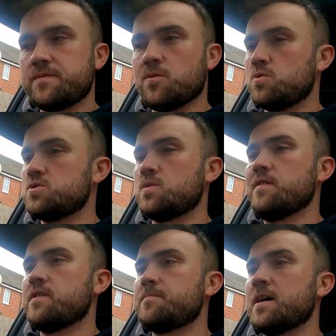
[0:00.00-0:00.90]

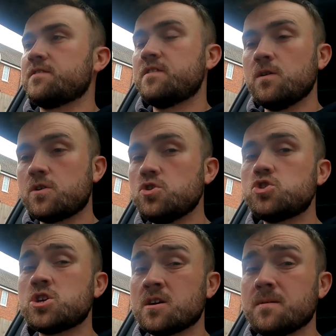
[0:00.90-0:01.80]
£425, still a
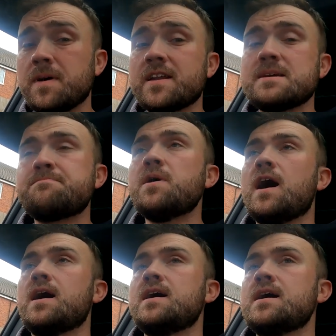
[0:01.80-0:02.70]
good chunk of money,
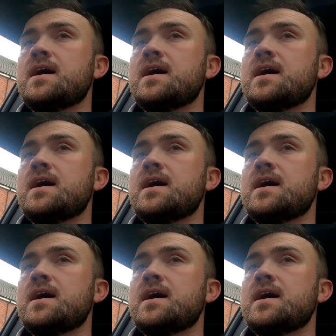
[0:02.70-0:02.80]
but